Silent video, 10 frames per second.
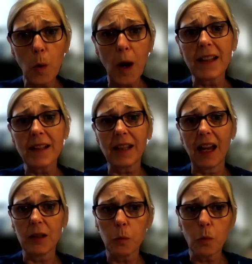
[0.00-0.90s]
wet
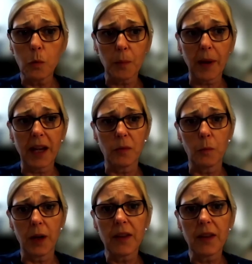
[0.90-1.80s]
and wash the
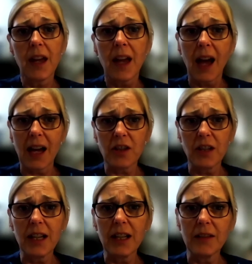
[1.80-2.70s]
patient with,
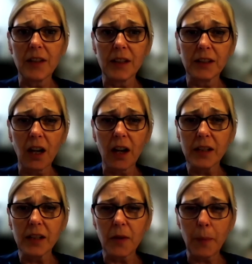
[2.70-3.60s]
actually the
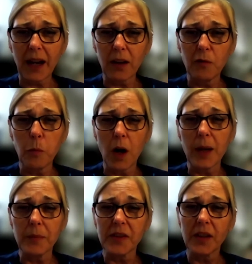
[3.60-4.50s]
size of the pack of
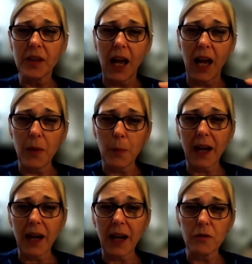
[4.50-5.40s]
wipes and the
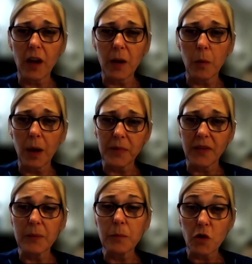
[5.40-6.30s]
pack of dry wipes
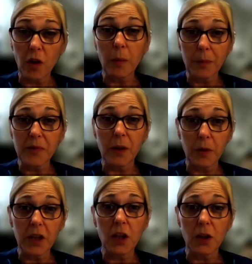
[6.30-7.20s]
and the dry wipes that
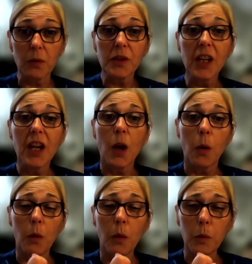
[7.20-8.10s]
we used
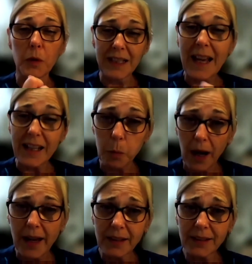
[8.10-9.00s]
was less
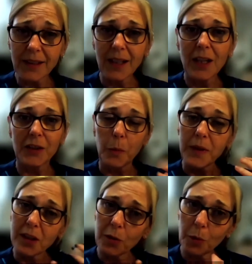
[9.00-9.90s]
waste. So
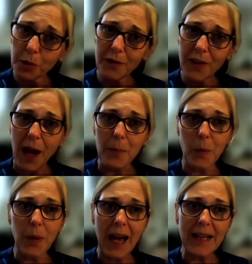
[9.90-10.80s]
we'd thought of that,
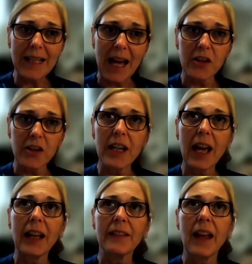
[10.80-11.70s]
but we hadn't actually
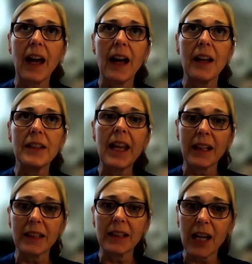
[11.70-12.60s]
had that
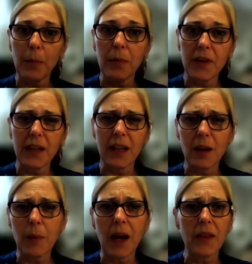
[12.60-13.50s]
next step in
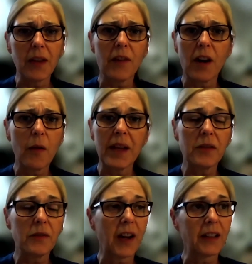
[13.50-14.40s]
thinking about the
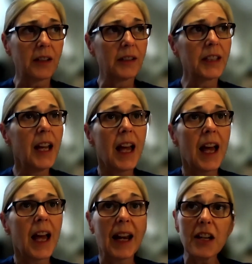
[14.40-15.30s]
environmental factors.
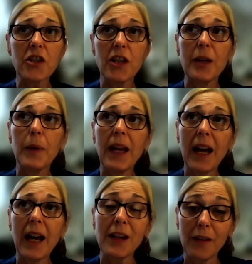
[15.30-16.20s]
And actually we
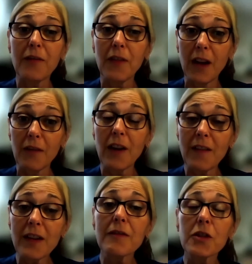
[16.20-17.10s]
had a
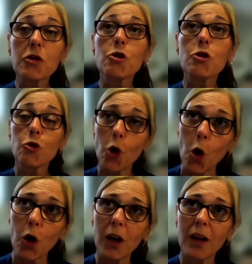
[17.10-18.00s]
very
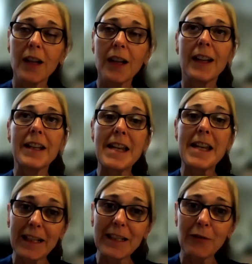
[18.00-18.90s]
strong
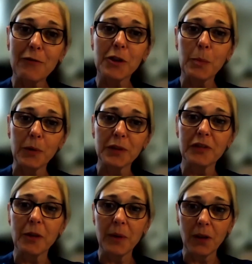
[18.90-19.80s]
negative
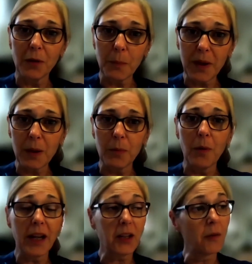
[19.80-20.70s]
response from a lot of
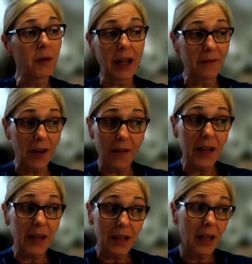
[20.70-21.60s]
people. I got
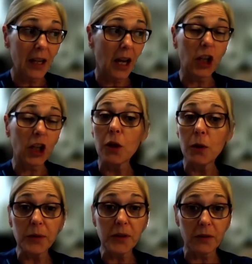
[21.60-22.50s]
very
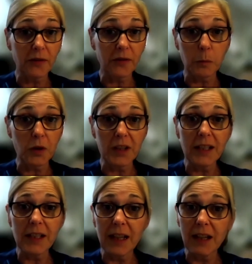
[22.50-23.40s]
accused of
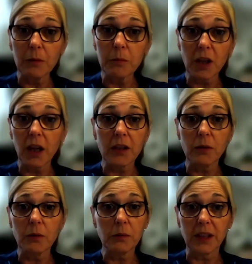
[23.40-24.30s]
wanting to kill
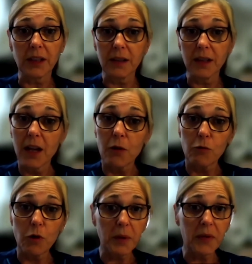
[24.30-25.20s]
turtles and
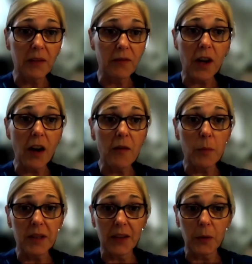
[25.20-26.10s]
ruin the
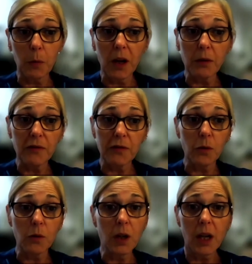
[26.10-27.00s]
environment and the world
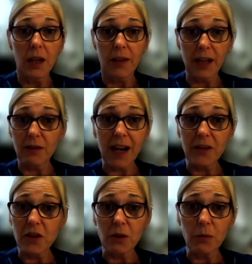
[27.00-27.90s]
for their
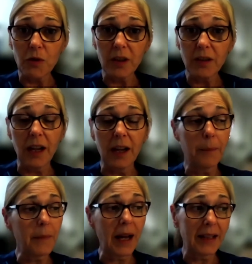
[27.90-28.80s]
grandchildren,
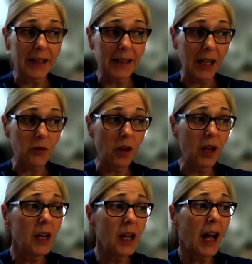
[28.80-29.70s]
and
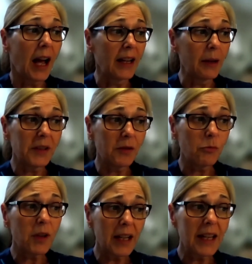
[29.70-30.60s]
etc. And it
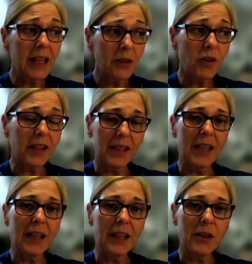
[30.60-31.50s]
was really
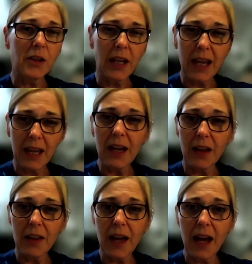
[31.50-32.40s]
interesting to
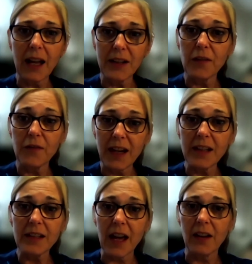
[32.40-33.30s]
hear that and to
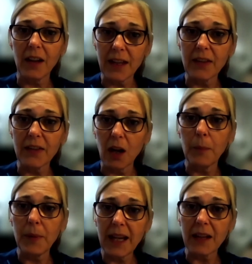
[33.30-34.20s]
face that. And I think the
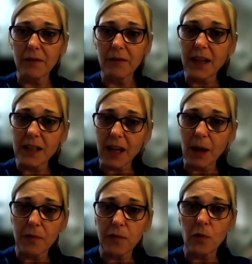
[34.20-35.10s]
company hadn't faced
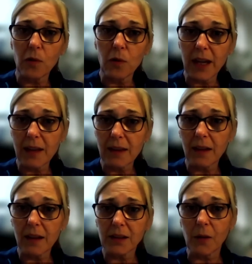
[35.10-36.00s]
that before
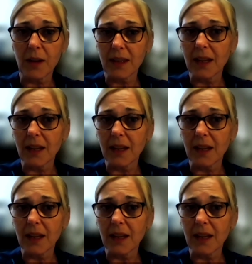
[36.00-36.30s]
either. So